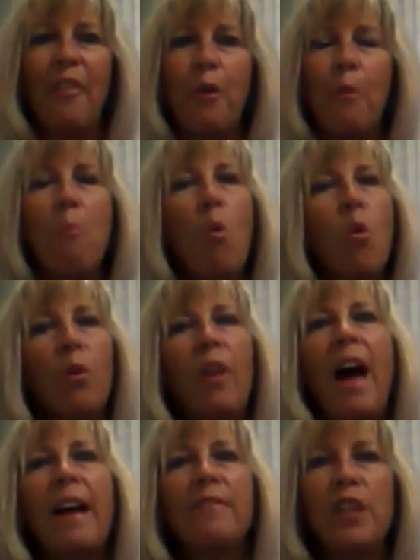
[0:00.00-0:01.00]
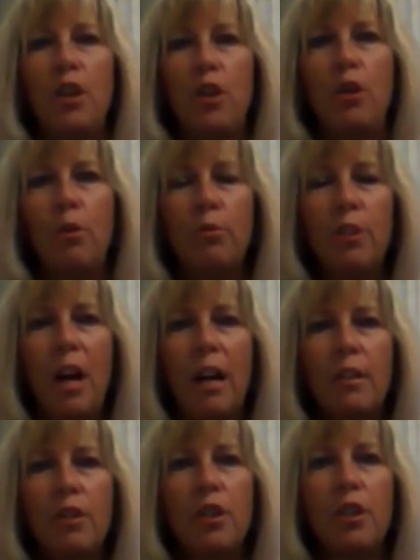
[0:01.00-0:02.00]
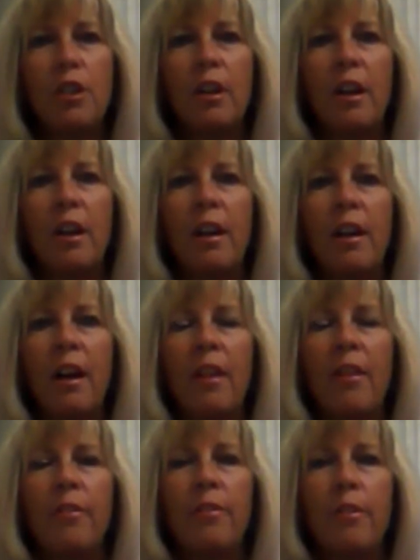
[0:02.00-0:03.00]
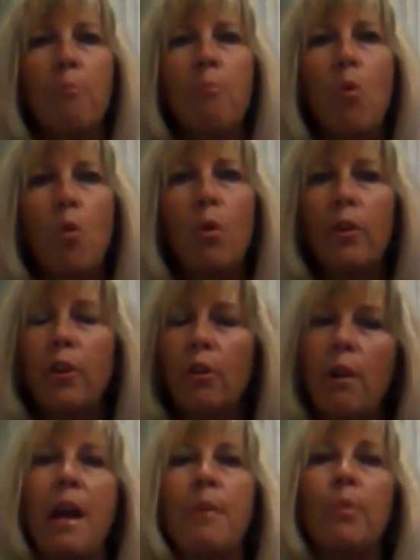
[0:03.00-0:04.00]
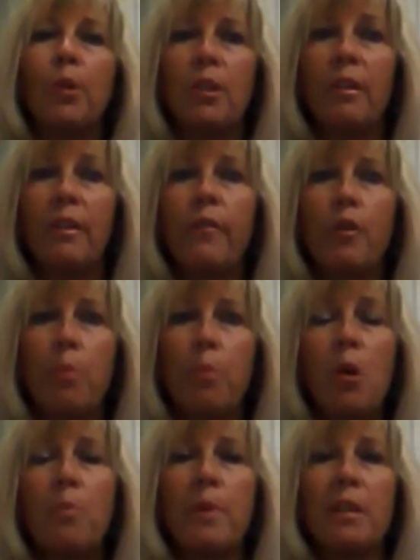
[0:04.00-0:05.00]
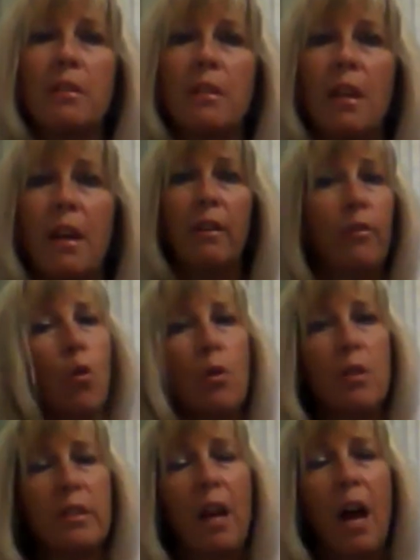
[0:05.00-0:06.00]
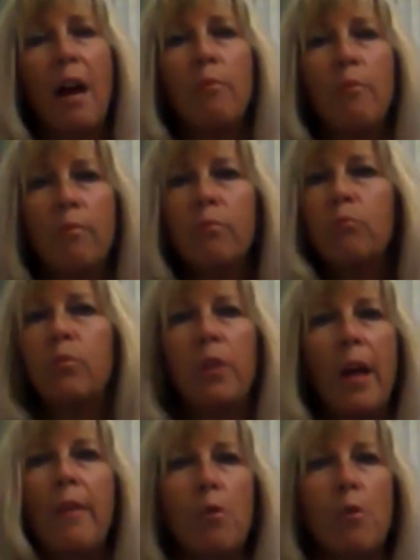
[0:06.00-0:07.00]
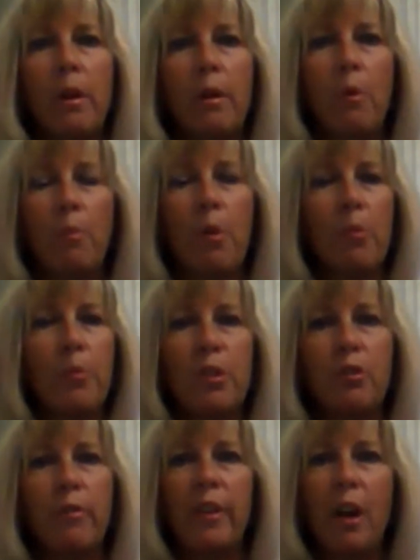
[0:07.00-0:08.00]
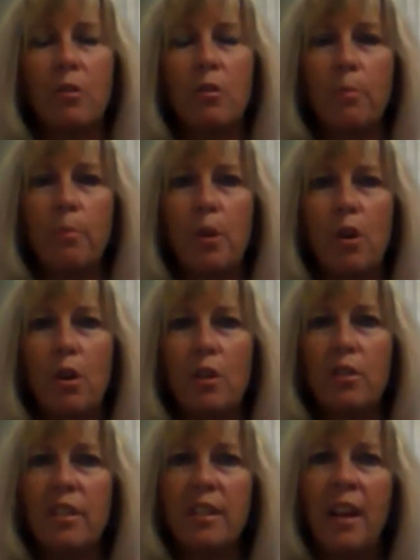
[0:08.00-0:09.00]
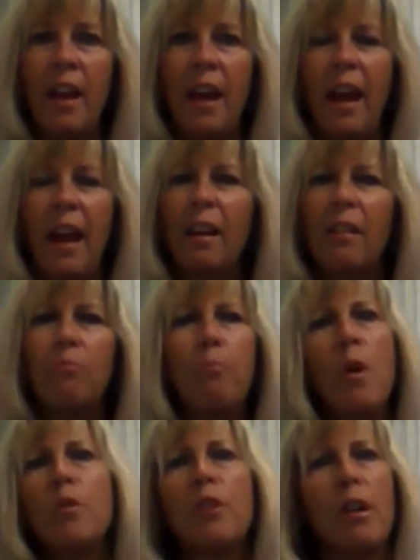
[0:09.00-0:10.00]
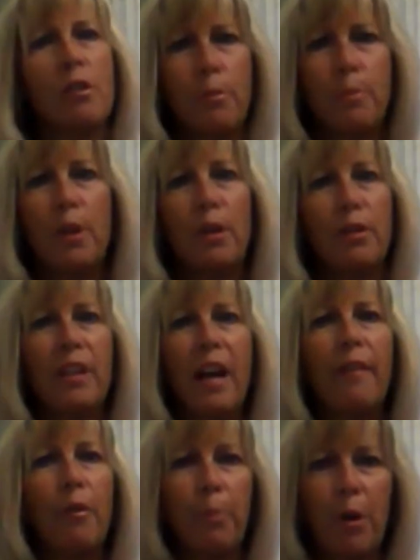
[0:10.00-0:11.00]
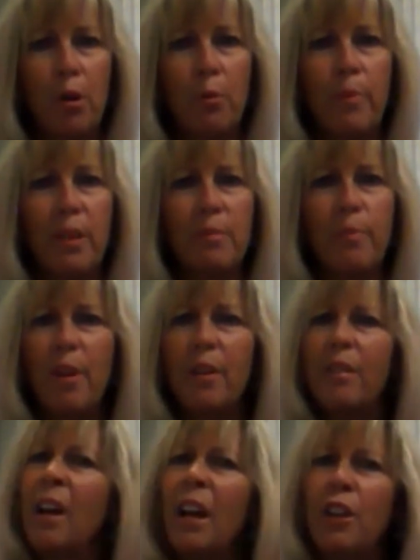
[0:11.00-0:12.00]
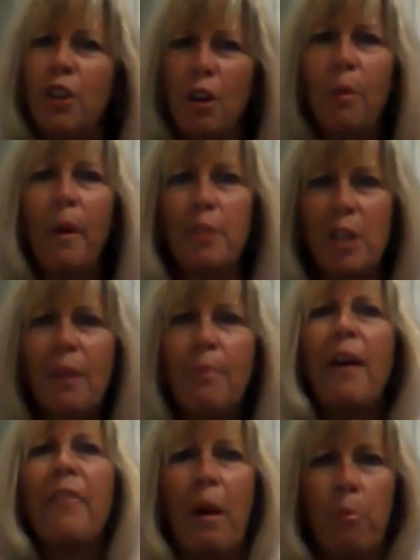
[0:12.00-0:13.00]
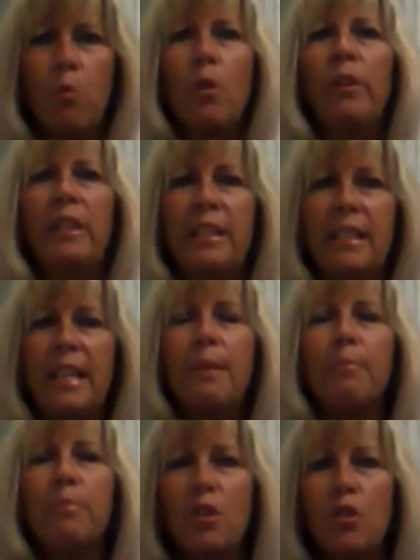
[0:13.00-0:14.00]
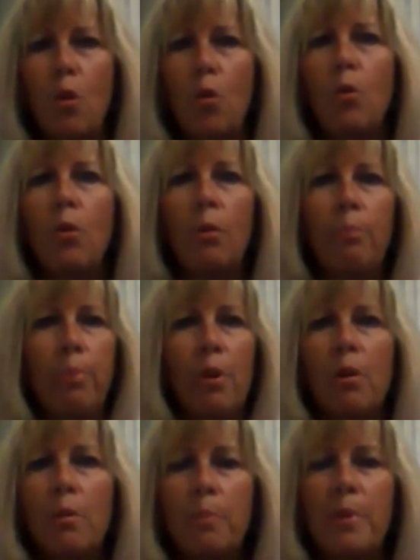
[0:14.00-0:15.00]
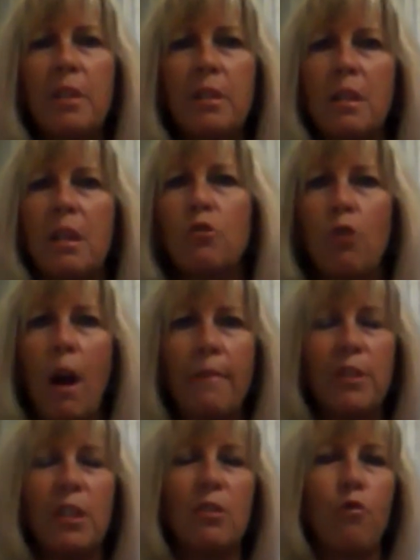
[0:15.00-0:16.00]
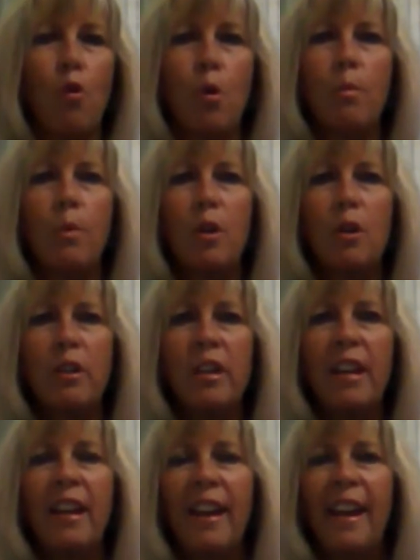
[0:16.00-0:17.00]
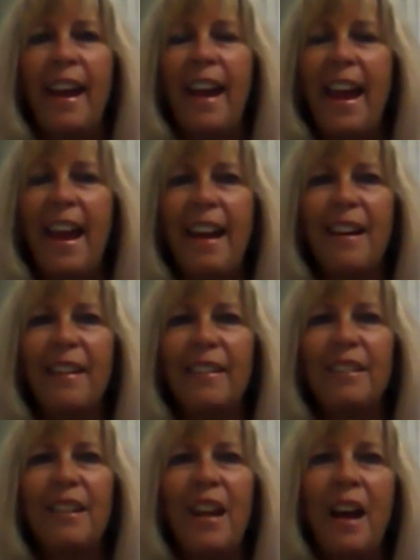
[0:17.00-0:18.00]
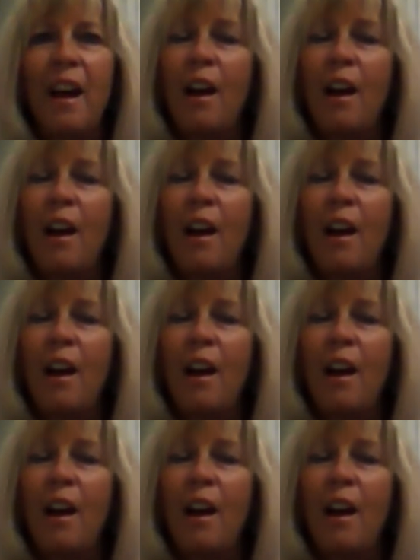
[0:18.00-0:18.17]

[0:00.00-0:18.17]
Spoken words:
The more lives that you touch, the more you're able to live your purpose. of course, I love working with purpose-driven entrepreneurs, and most entrepreneurs have a purpose, but I'm talking about that really deep soul purpose that drives us forward. And